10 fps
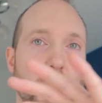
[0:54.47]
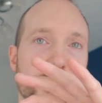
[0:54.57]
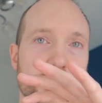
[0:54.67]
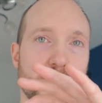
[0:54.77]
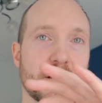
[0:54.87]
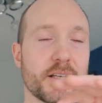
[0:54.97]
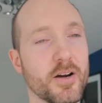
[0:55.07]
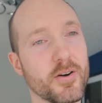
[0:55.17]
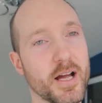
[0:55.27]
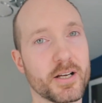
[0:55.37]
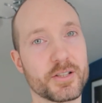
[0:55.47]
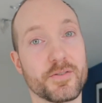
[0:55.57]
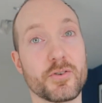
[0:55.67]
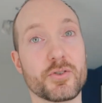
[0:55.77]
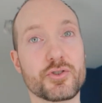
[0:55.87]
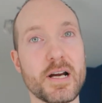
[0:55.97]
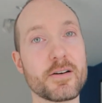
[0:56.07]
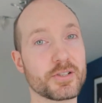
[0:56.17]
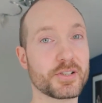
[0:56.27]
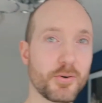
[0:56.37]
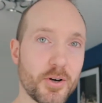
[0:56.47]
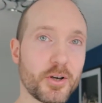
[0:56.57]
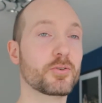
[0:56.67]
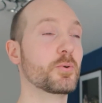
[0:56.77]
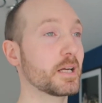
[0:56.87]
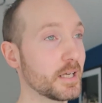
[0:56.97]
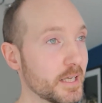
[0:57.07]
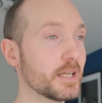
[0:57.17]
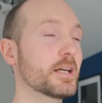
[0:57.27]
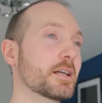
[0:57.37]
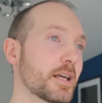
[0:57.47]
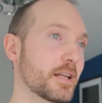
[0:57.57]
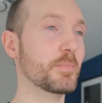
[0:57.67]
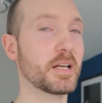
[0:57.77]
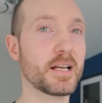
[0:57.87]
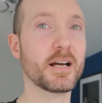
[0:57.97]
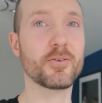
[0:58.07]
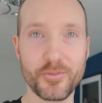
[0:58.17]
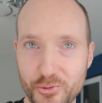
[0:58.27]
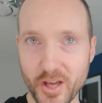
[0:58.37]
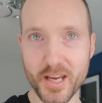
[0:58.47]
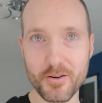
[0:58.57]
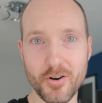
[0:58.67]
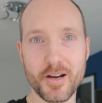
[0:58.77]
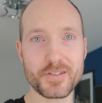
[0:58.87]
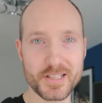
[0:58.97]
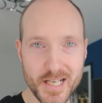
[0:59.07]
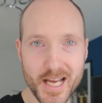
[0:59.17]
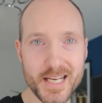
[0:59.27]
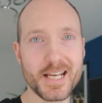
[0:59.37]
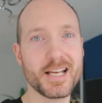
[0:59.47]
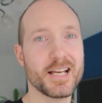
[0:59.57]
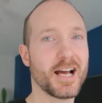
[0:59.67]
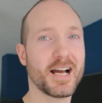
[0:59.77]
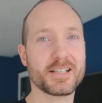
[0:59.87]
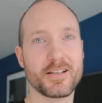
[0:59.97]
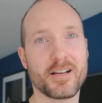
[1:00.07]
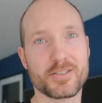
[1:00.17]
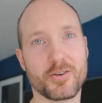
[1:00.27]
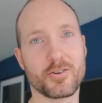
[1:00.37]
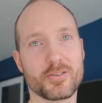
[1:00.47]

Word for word: one-sided coat hangers for trousers so I can quickly get them in and out. They arrived today and uh, so I've